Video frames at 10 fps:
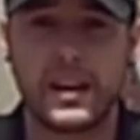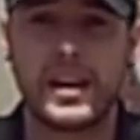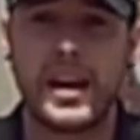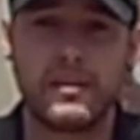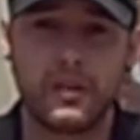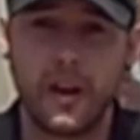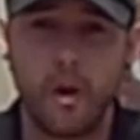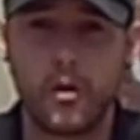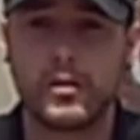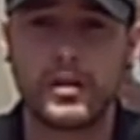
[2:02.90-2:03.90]
see, and the
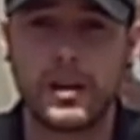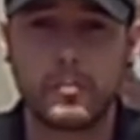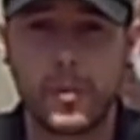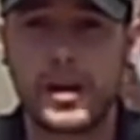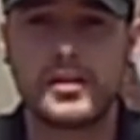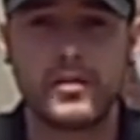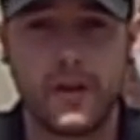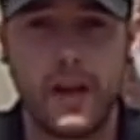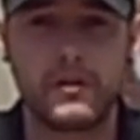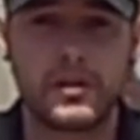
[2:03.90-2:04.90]
only piece
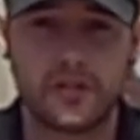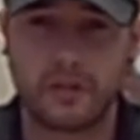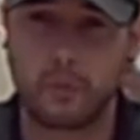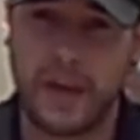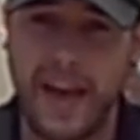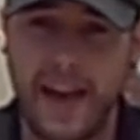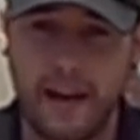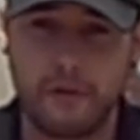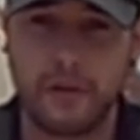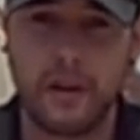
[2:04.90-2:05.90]
of evidence that we
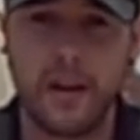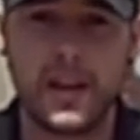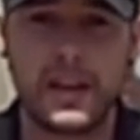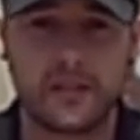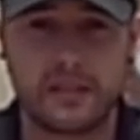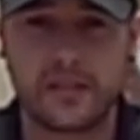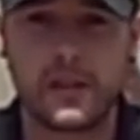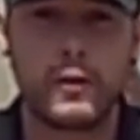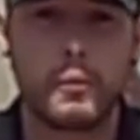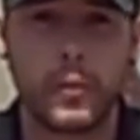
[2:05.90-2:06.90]
have is a
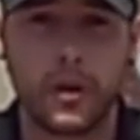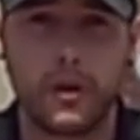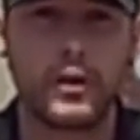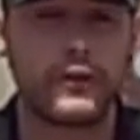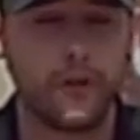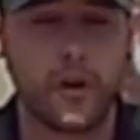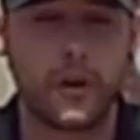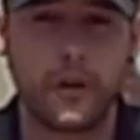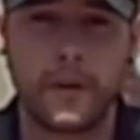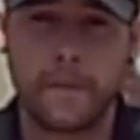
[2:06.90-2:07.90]
single blurry
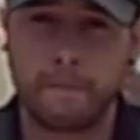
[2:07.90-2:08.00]
photo